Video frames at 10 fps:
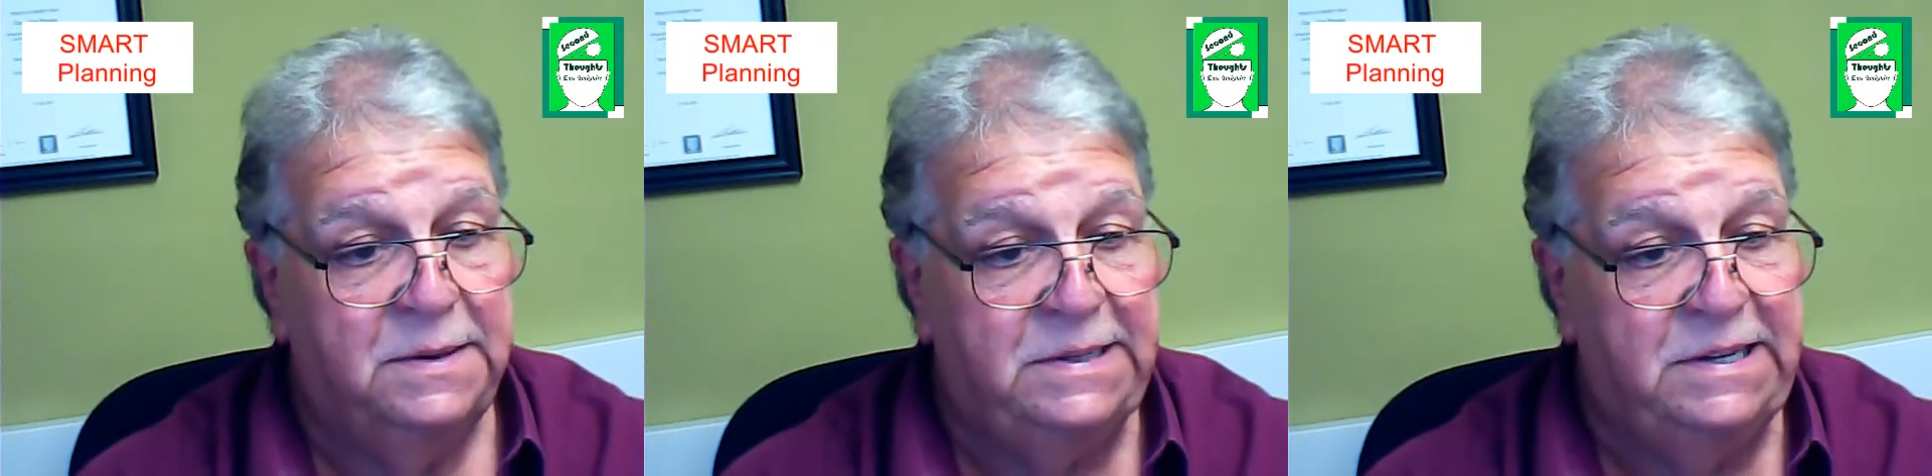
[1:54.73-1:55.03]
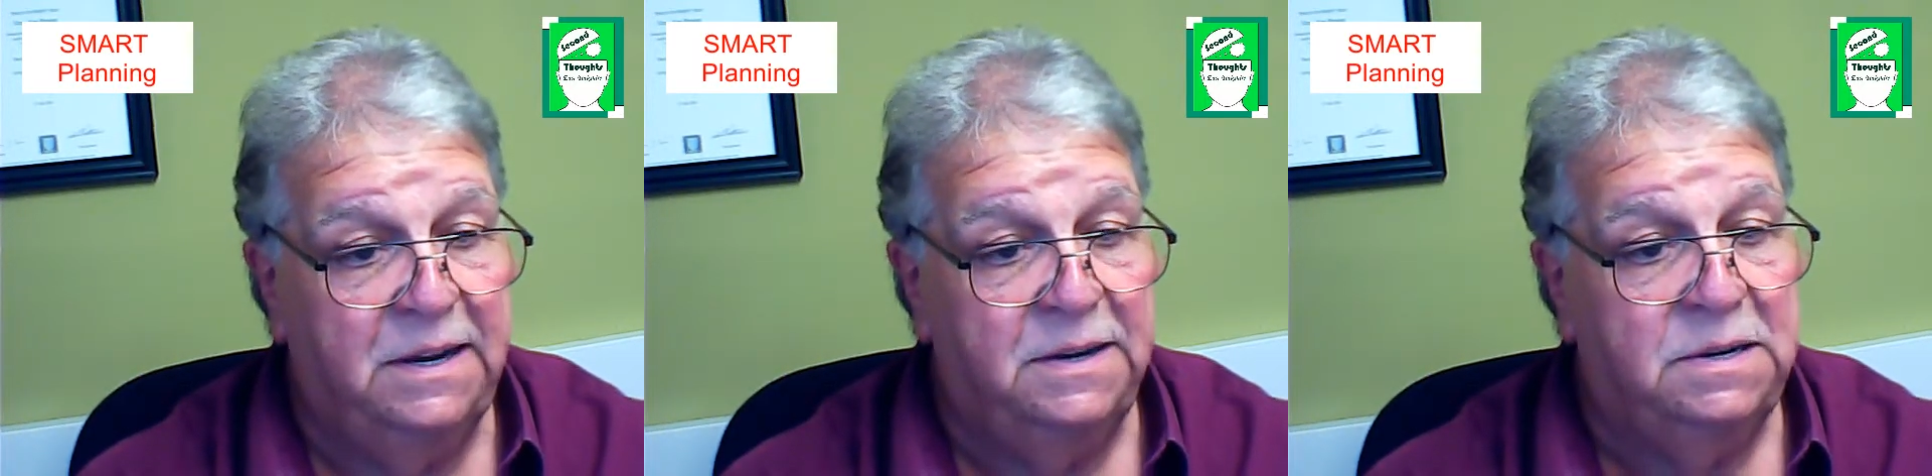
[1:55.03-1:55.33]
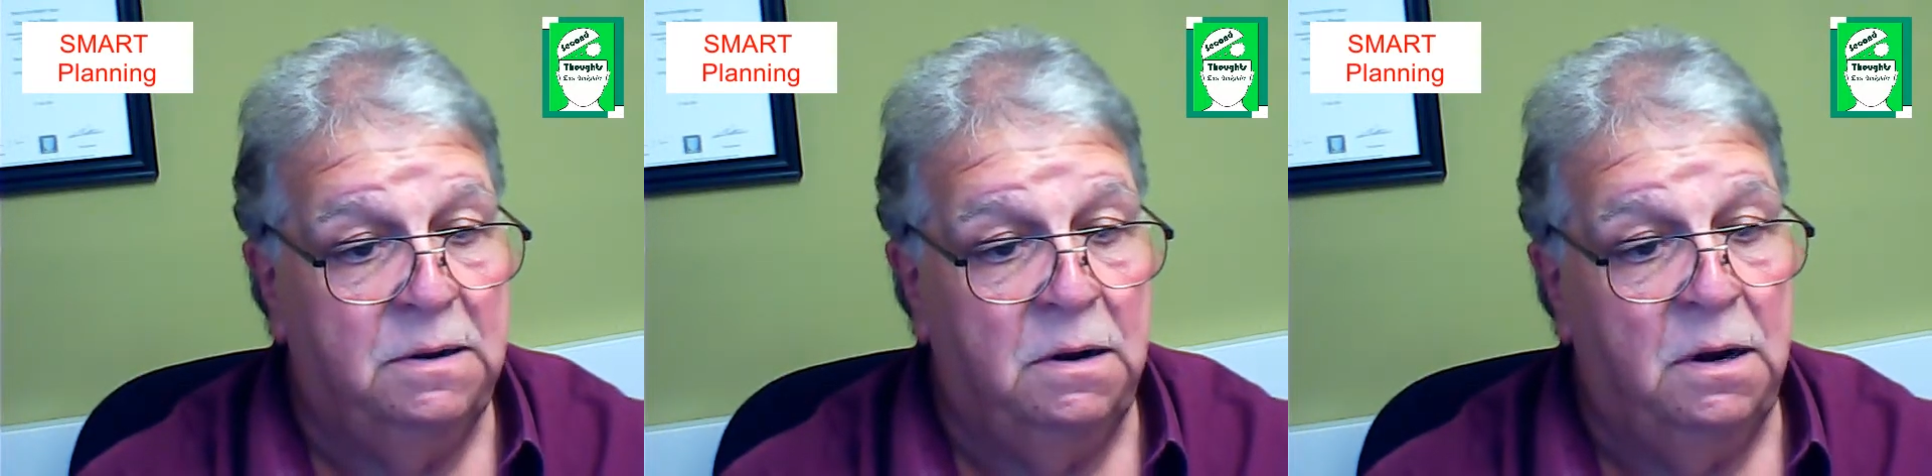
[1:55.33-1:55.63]

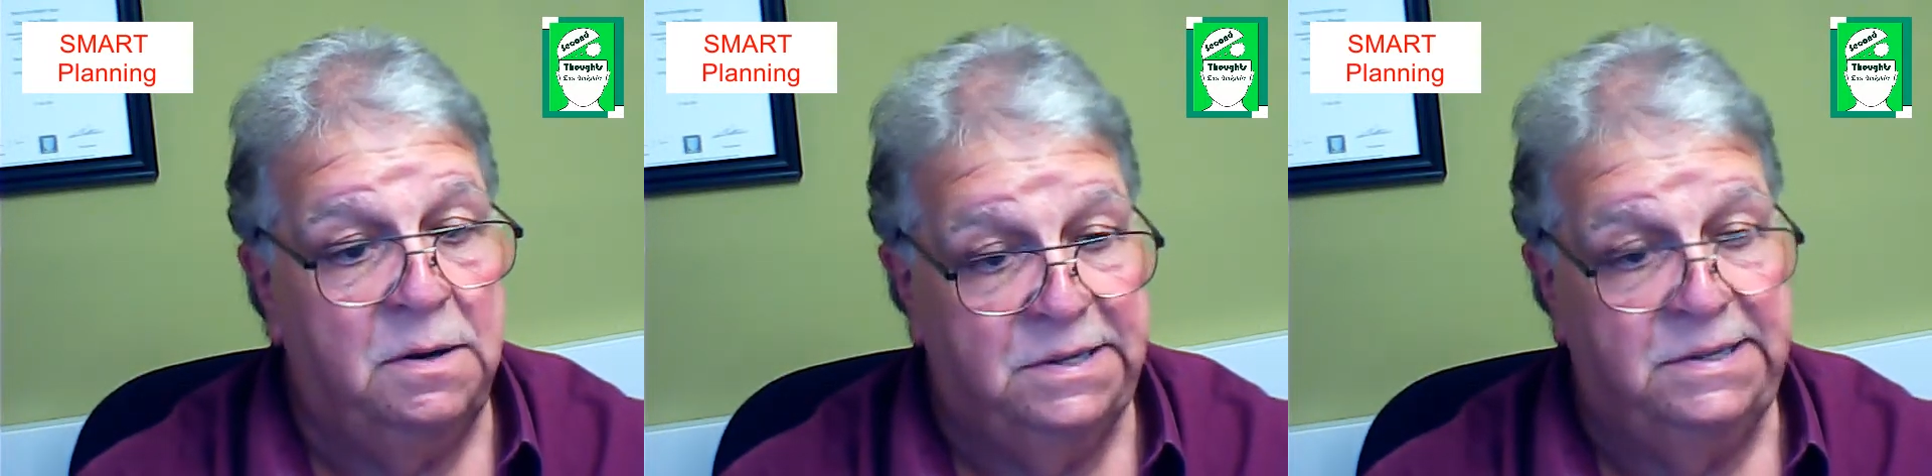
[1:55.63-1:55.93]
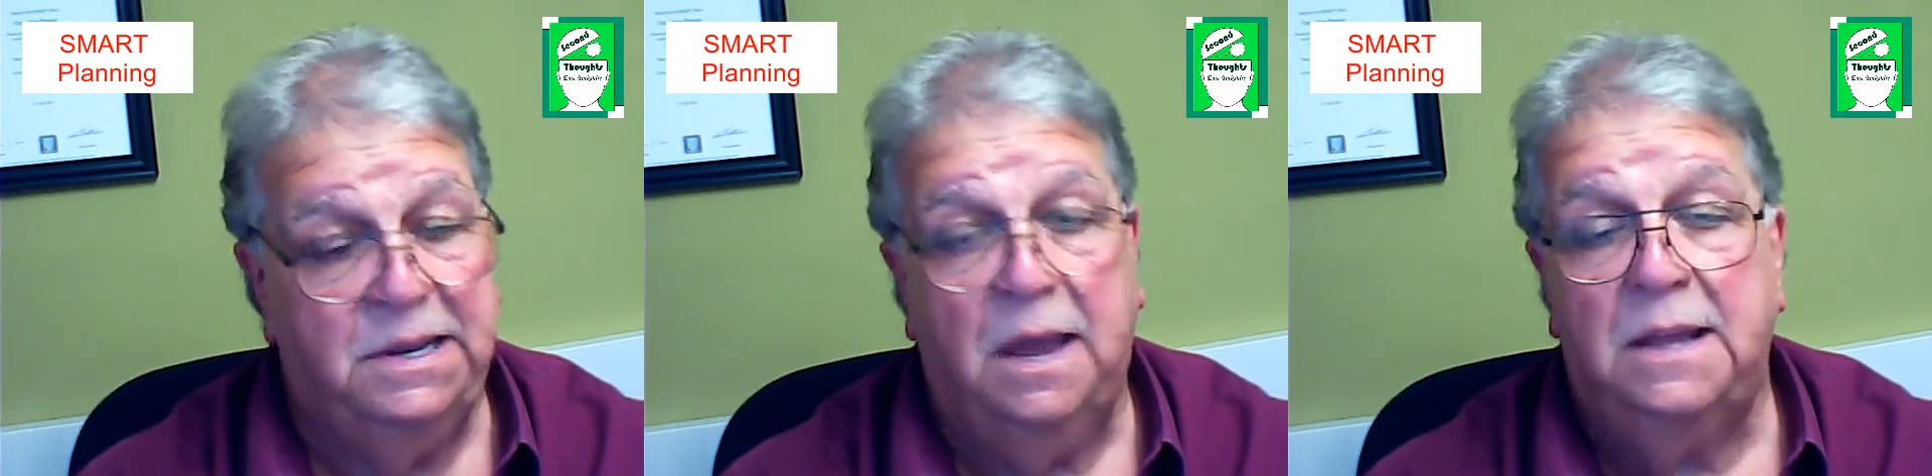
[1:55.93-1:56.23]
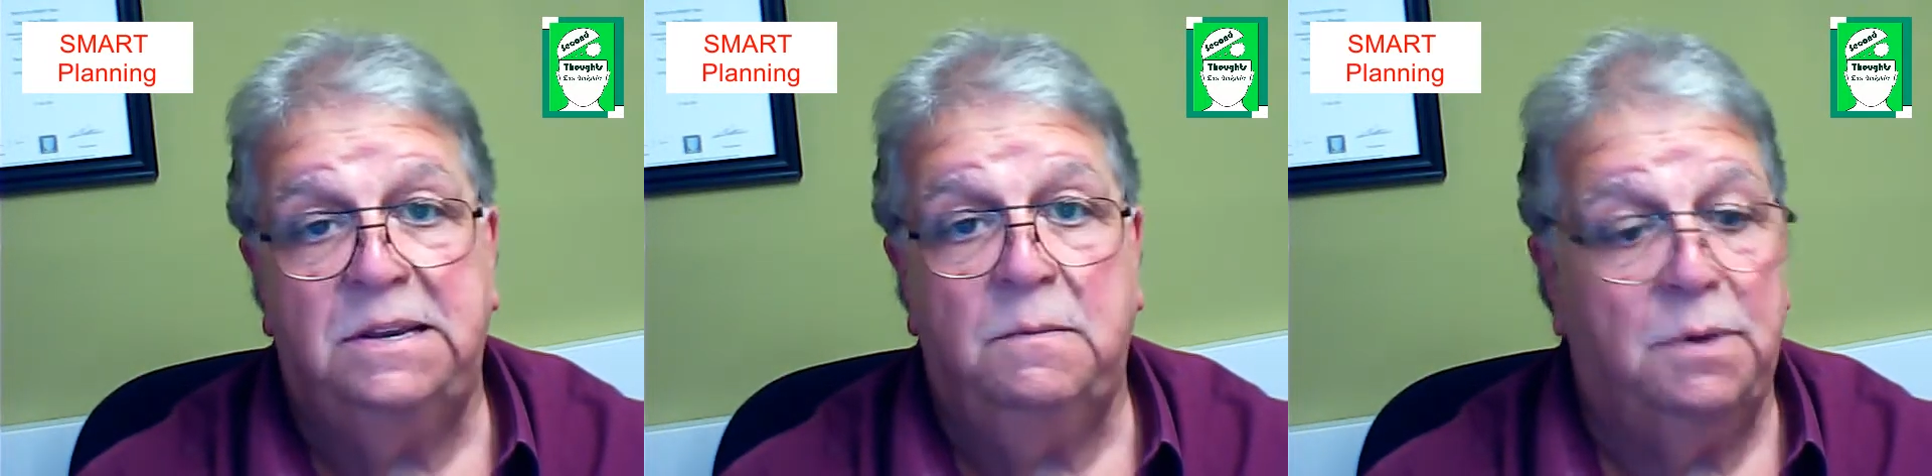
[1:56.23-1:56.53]
6. Gloss the
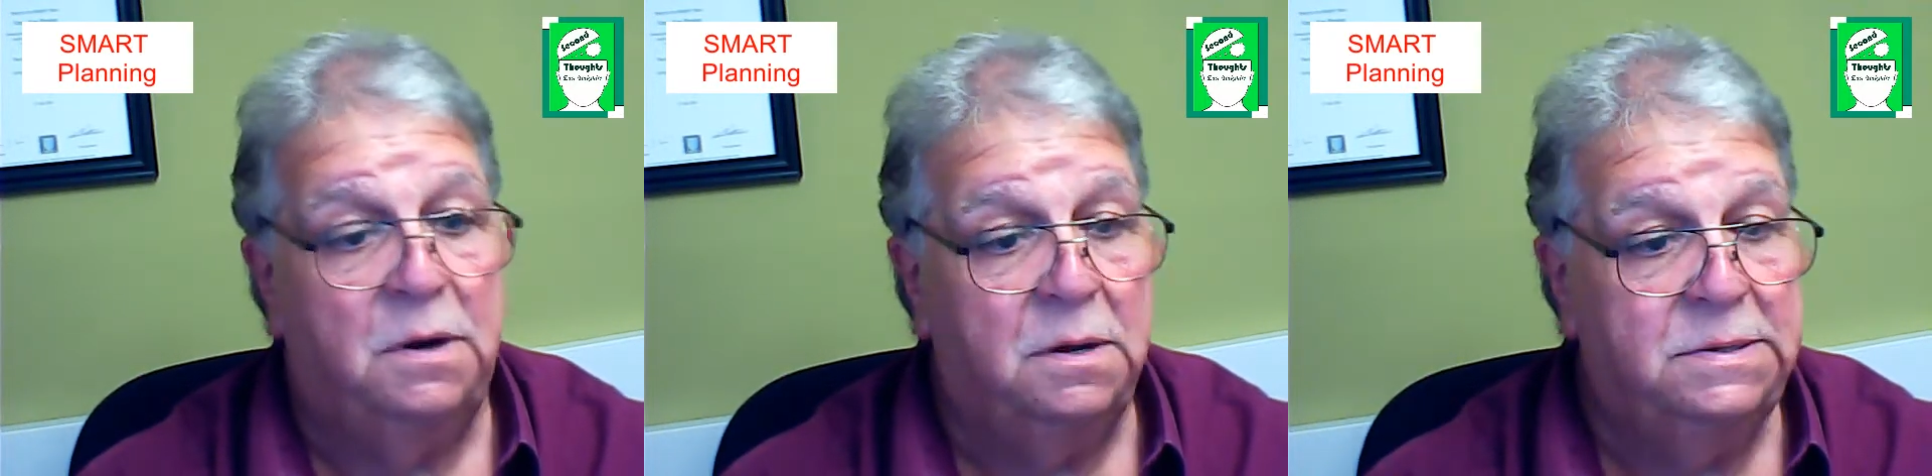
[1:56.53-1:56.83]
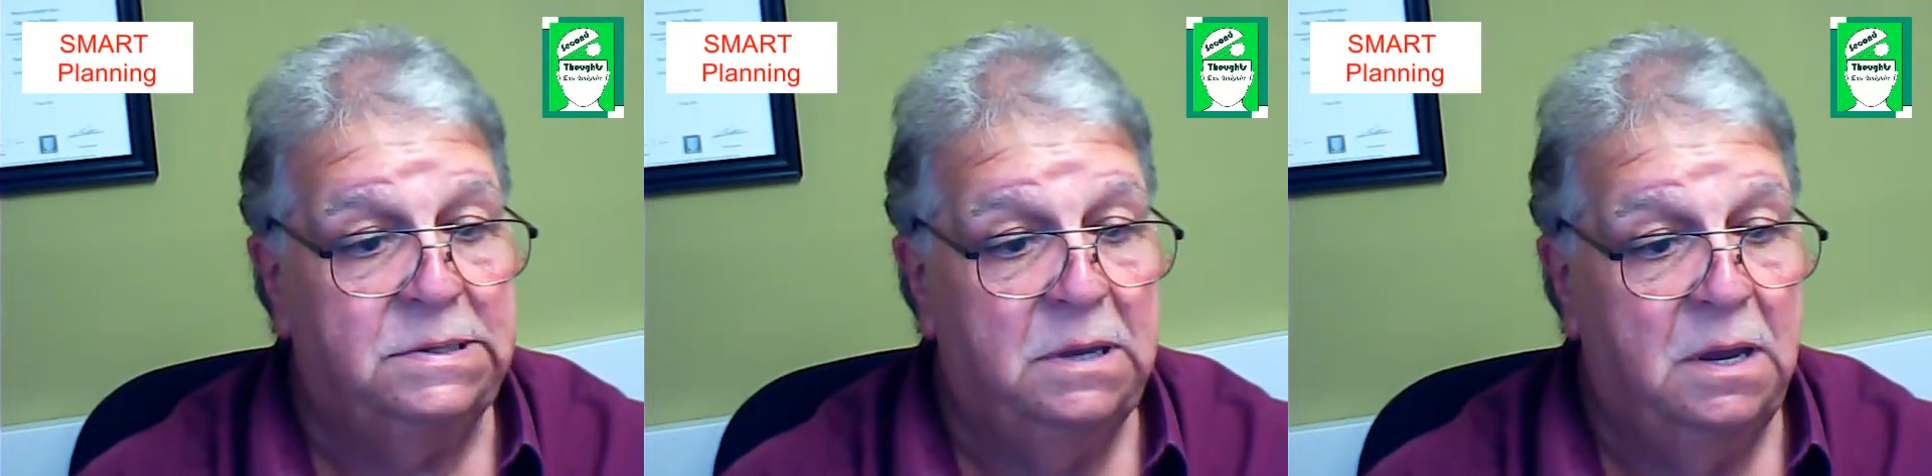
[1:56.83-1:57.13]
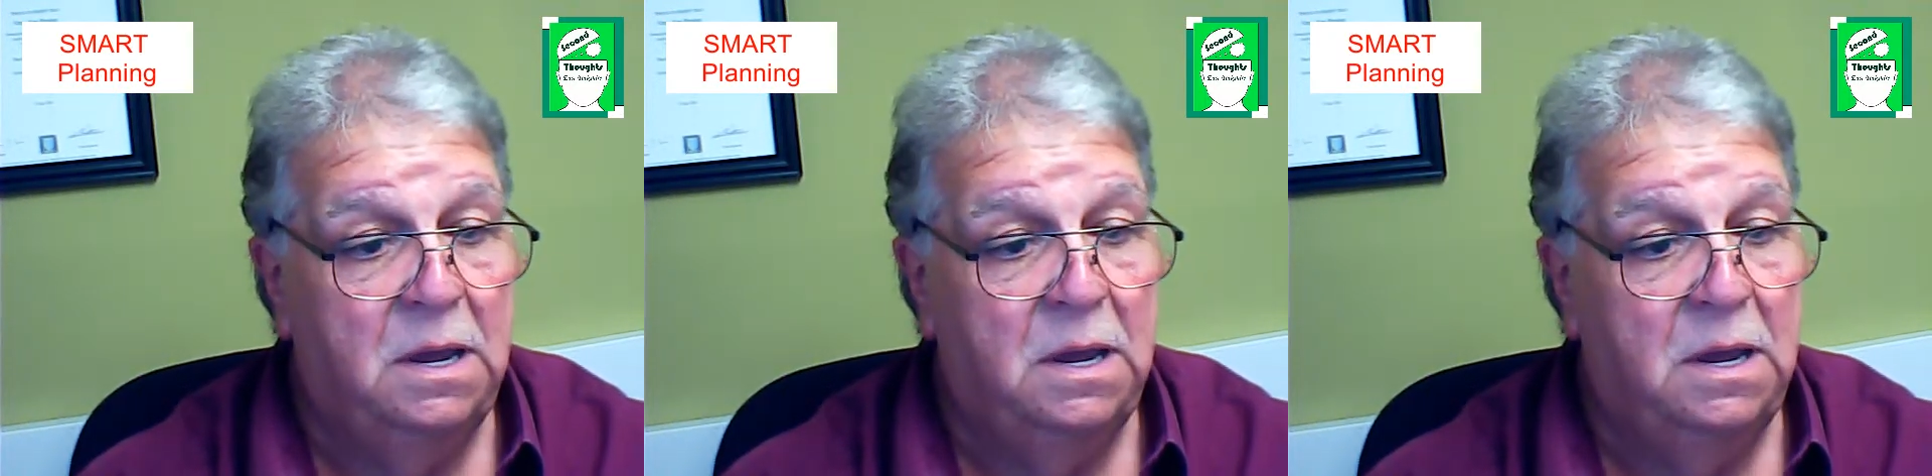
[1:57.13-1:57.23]
skirting boards.